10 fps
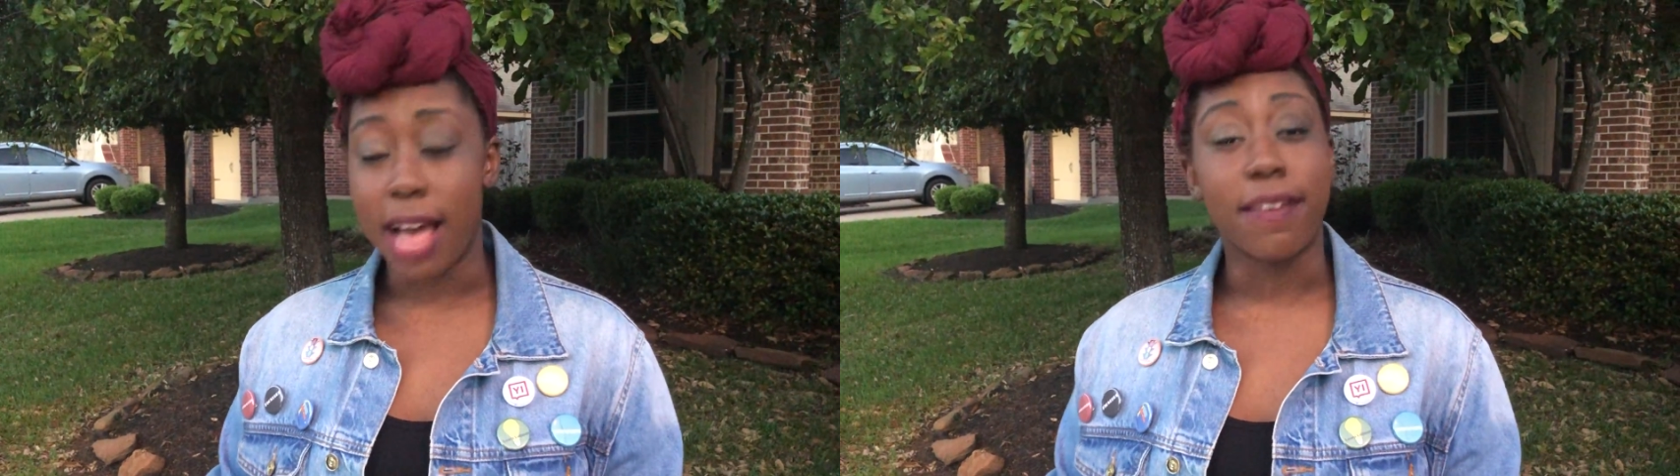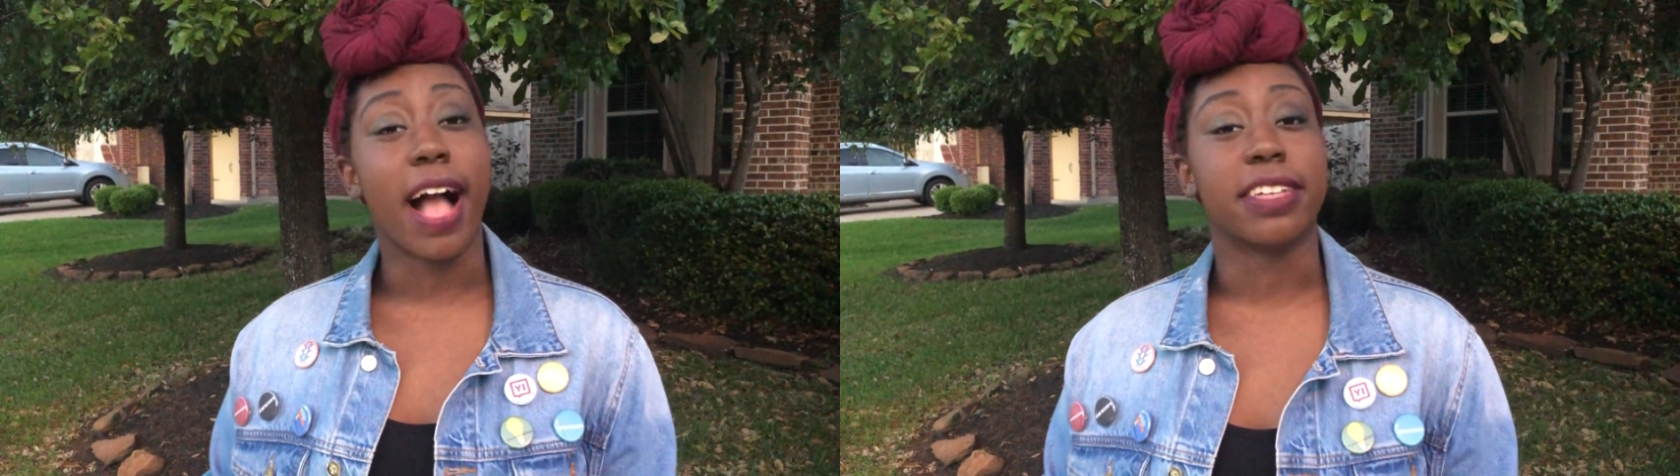
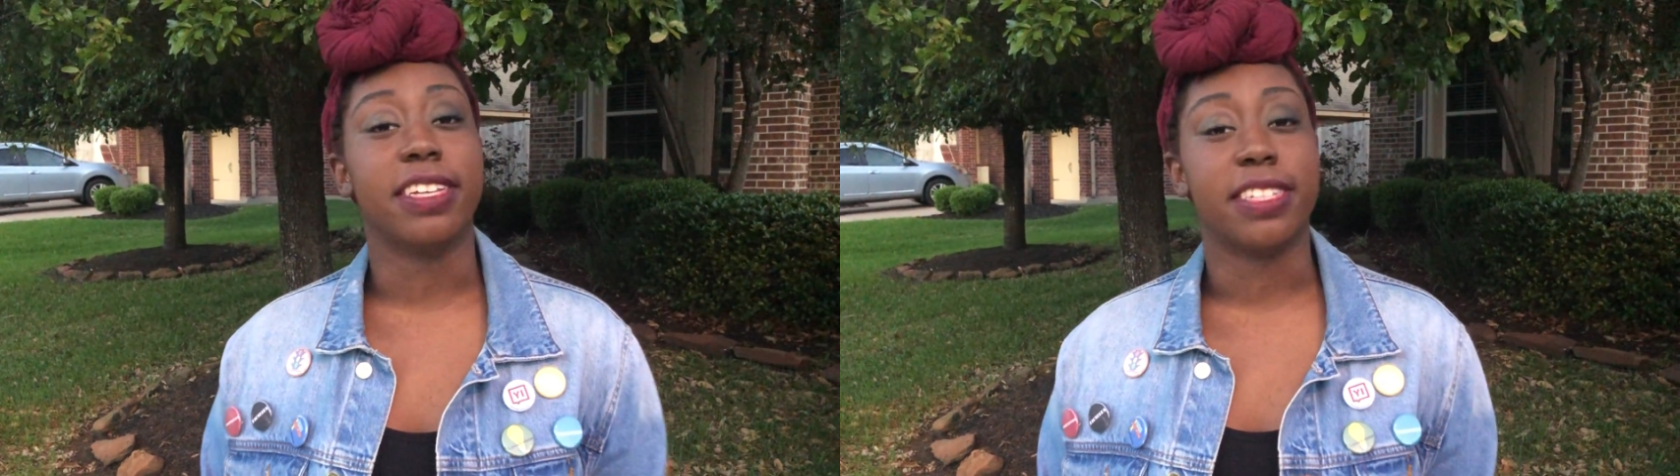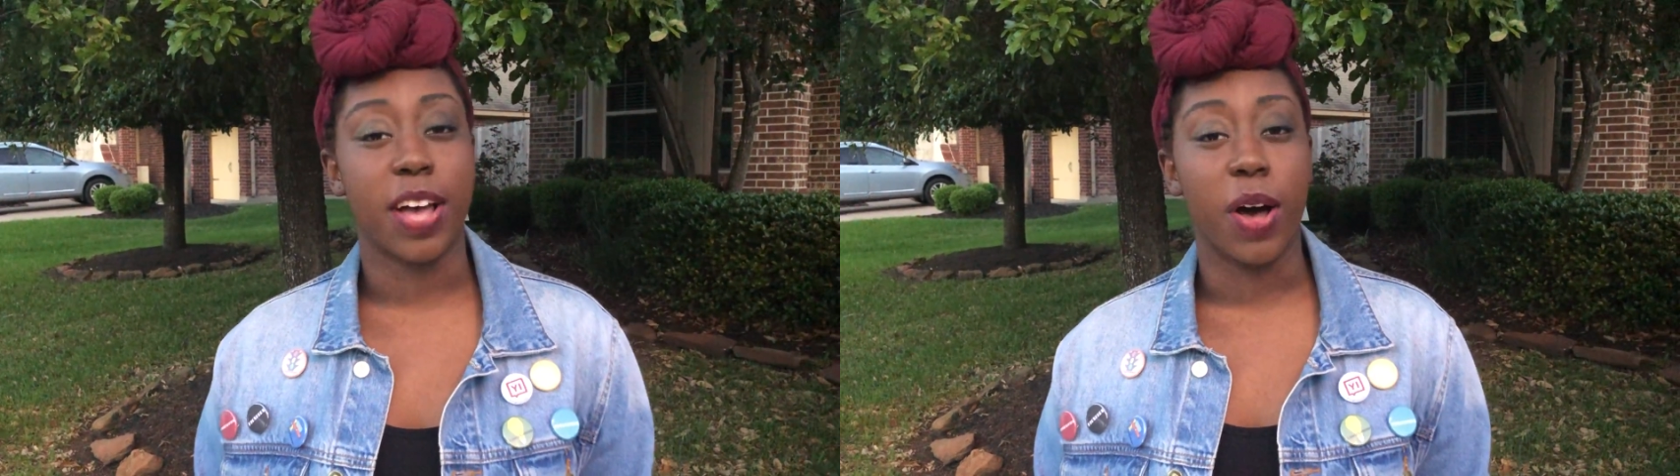have
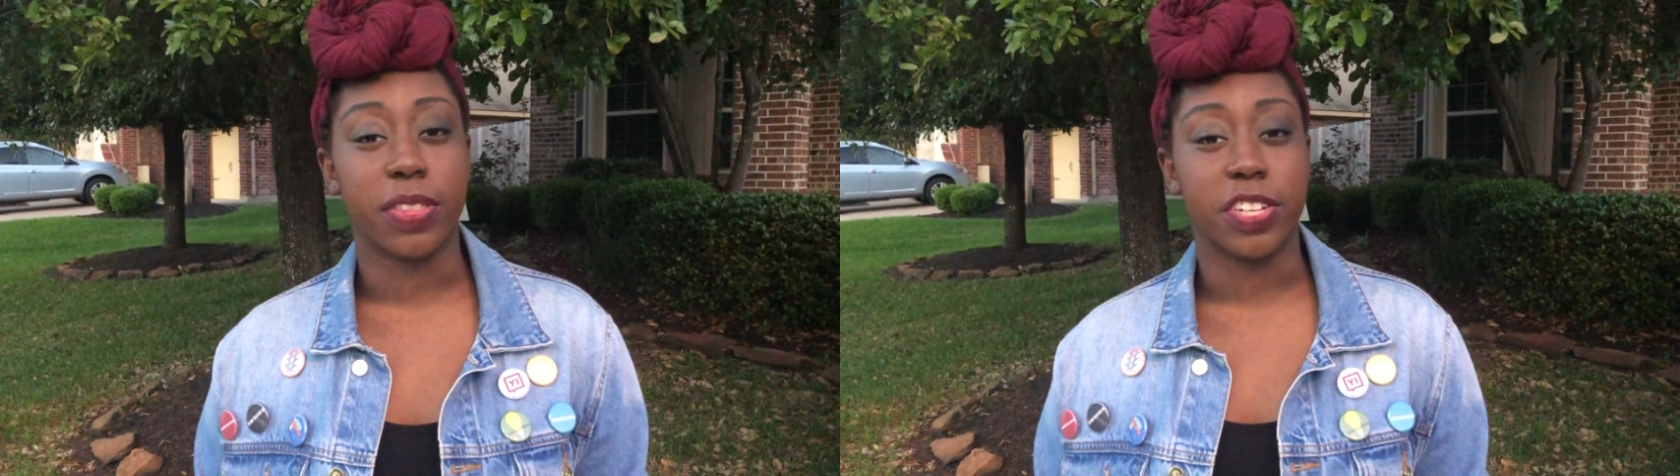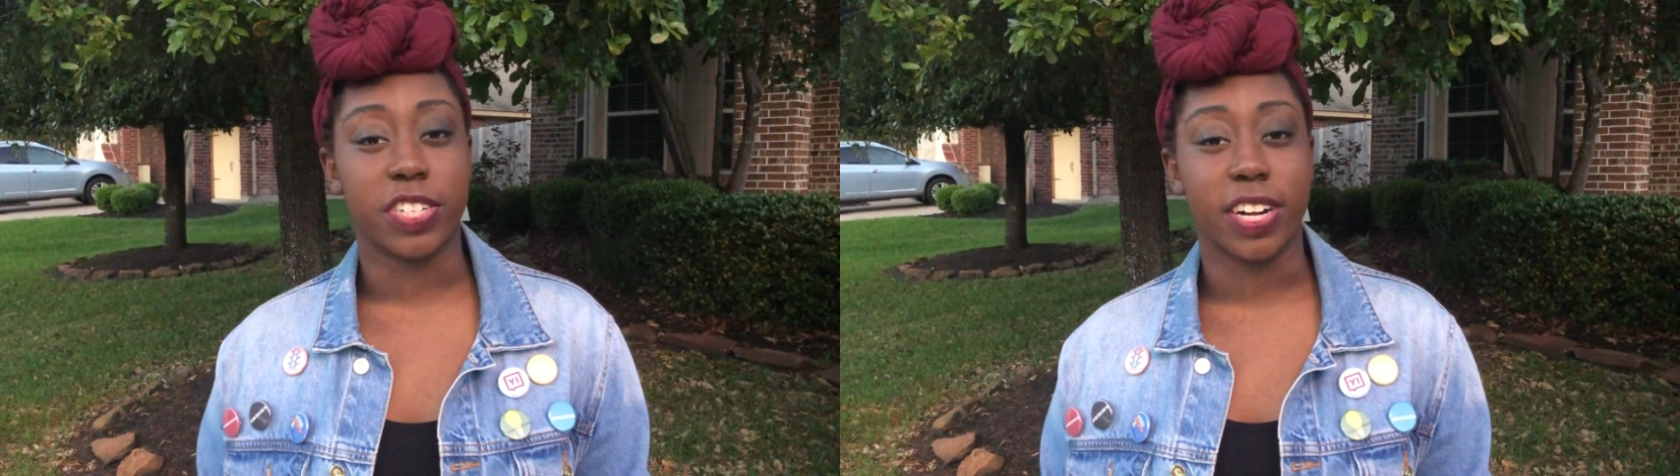access to
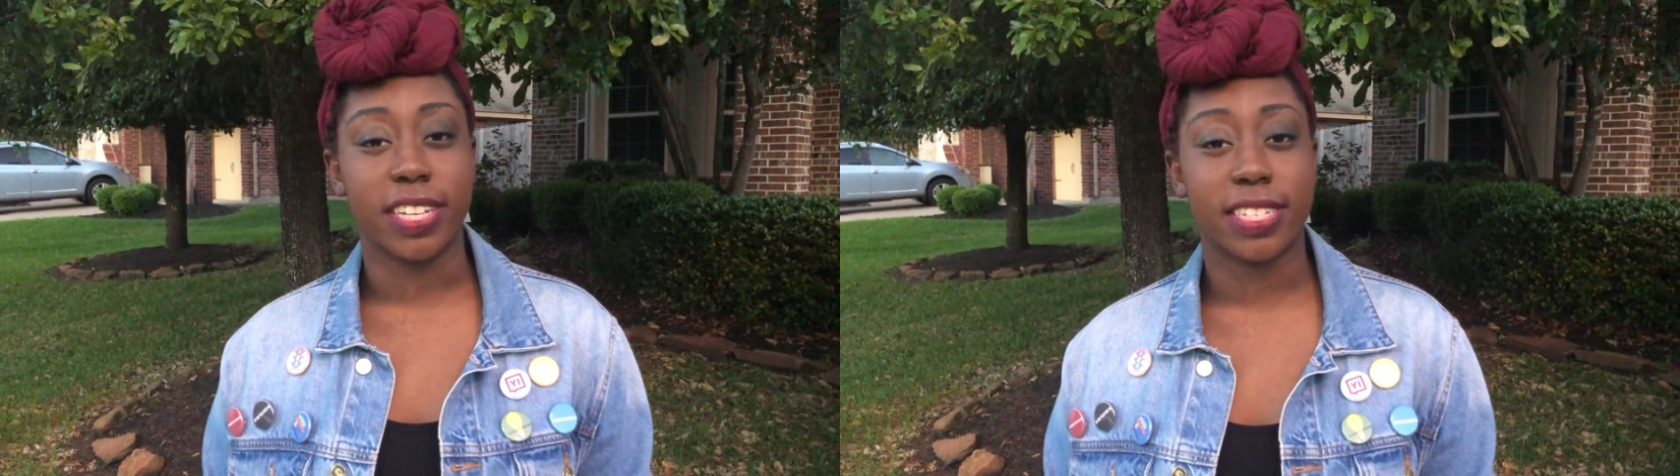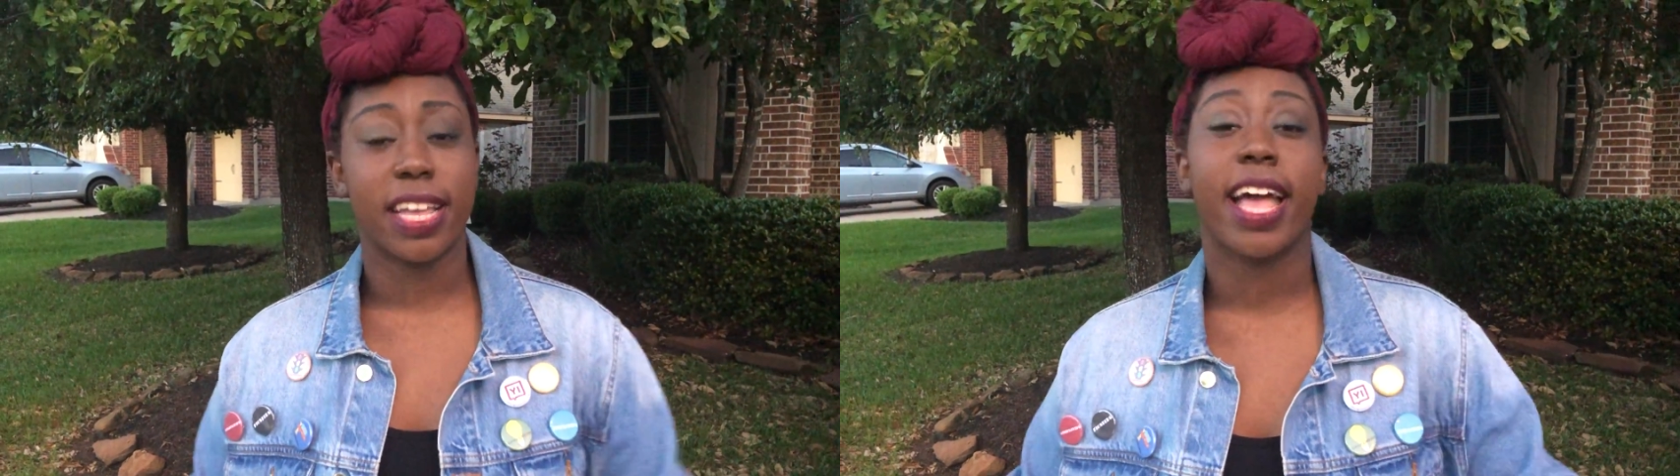health
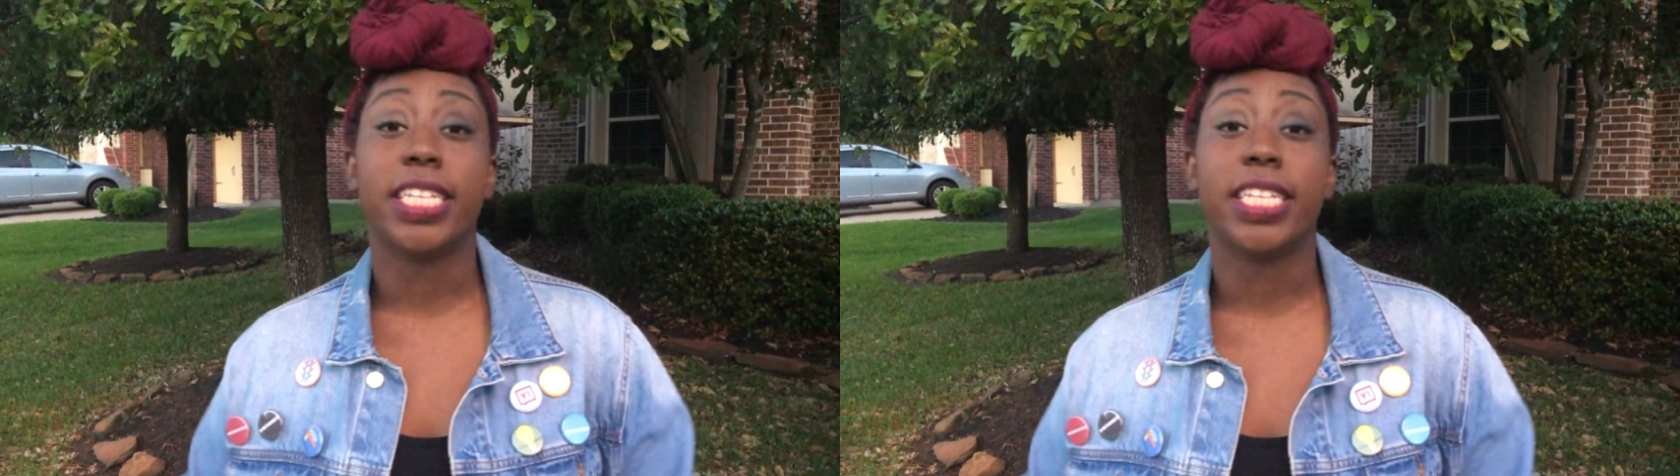insurance?